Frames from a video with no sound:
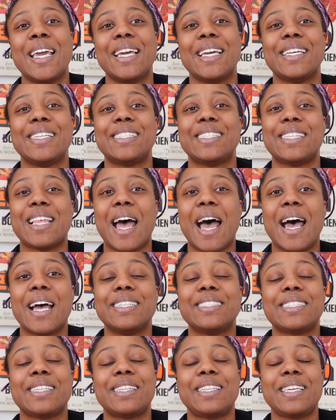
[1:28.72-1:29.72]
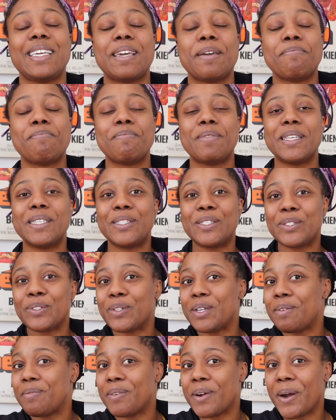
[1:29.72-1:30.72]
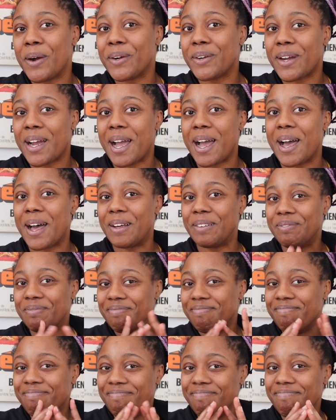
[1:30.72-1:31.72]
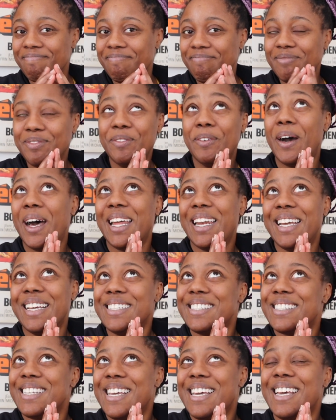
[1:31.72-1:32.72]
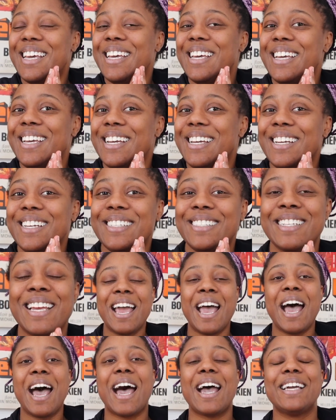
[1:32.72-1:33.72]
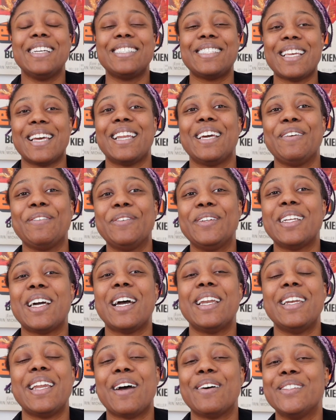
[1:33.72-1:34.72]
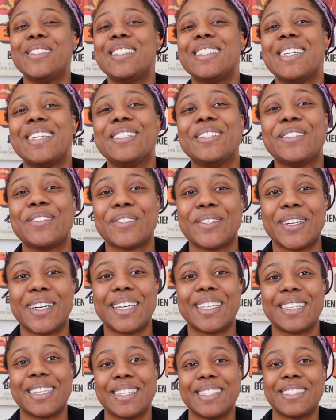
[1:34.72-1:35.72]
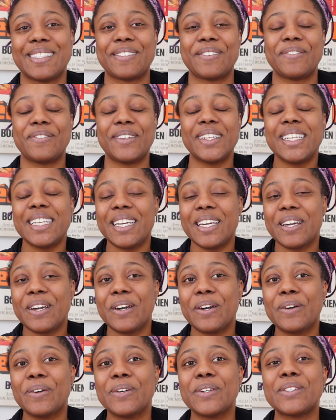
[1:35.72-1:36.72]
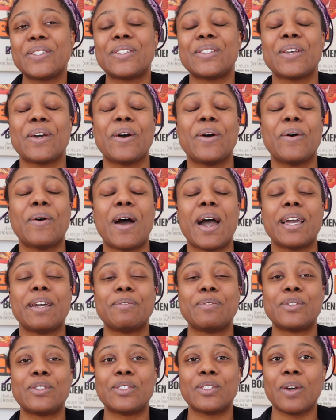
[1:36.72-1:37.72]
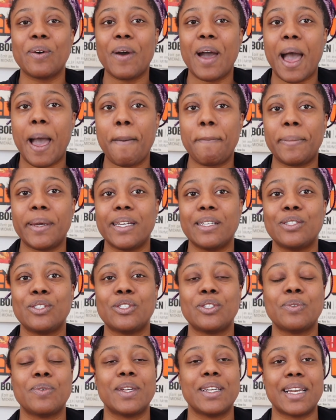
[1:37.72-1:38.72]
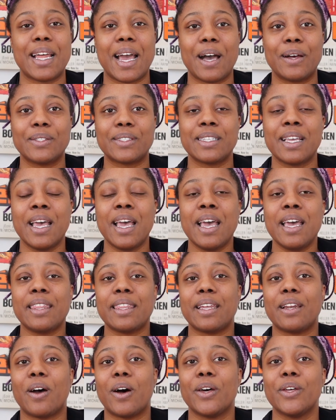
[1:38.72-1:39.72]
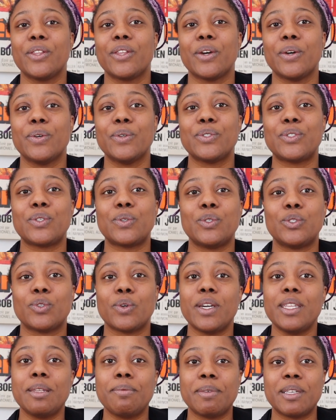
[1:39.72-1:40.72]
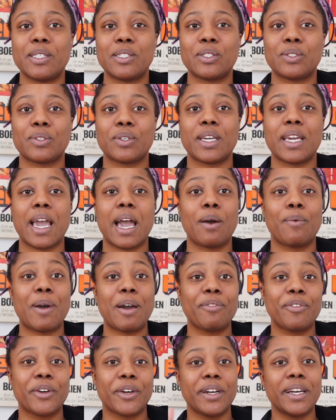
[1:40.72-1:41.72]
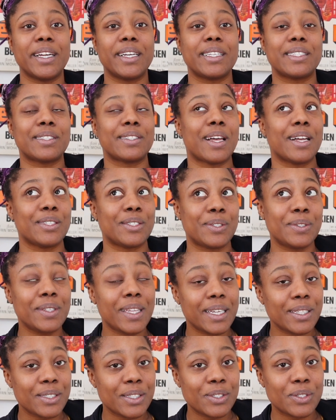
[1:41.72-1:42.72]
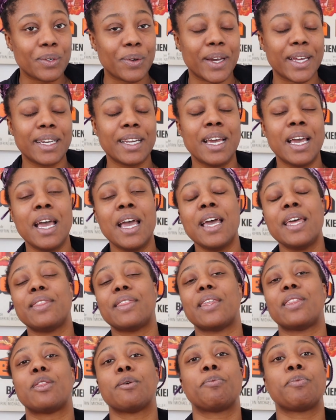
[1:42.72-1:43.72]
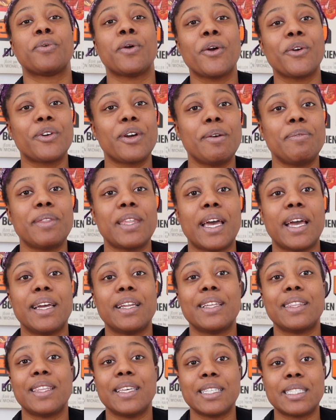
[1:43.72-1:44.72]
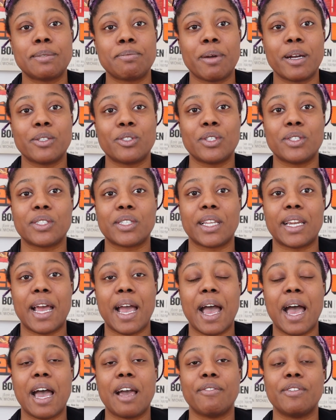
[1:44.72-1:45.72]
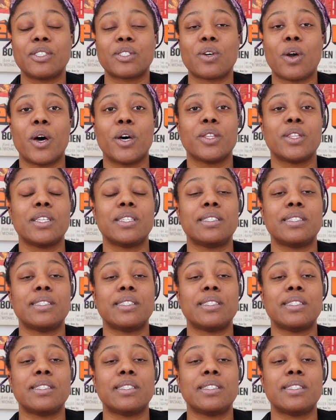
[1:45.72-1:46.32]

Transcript: is that the mystery program, what is it? I said I would announce it during this video, so I am so happy to announce that all those who join the mystery, however, it is not too late to join, that the program that this March is gonna have is called the